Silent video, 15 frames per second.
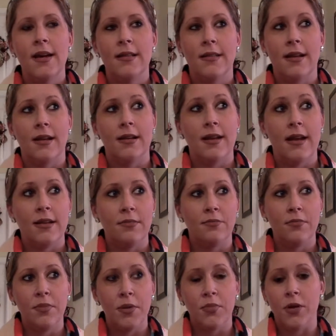Then I had to
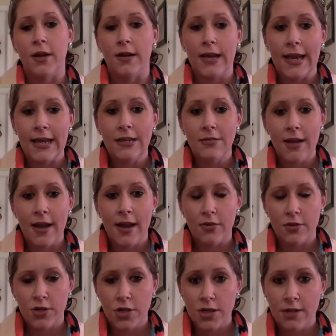be put on
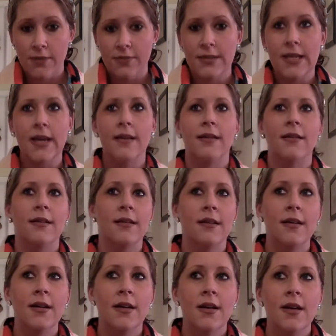8-hour shifts.
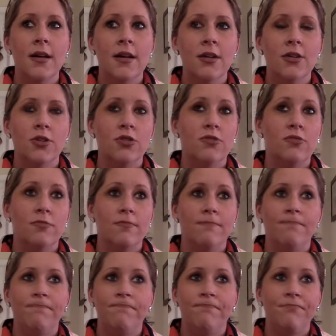So
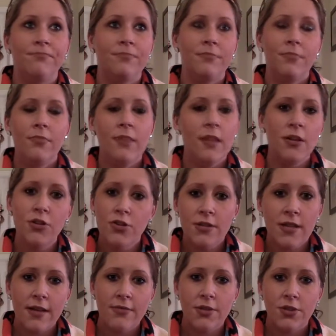you just
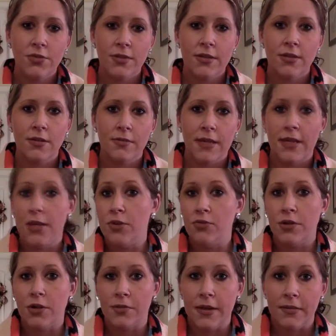have to do what's going to make you
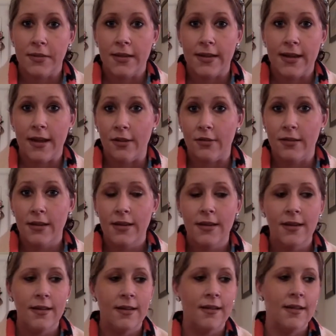and your baby, like, healthy.
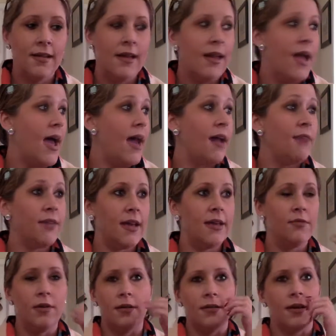And I've ate
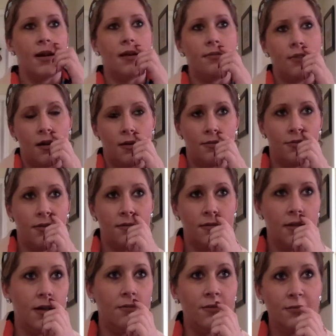well. Like, I've
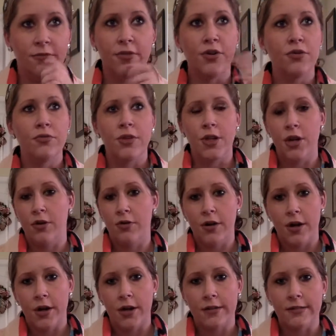loved fruit and
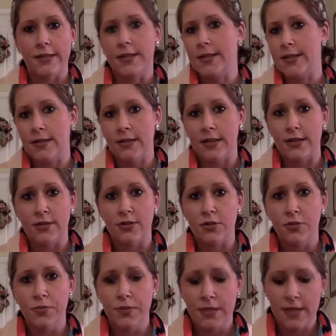yogurt and, like,
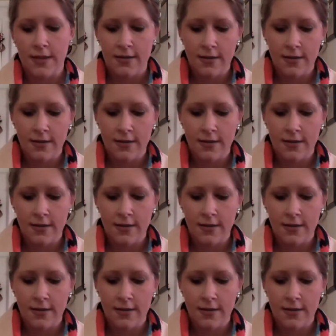soups.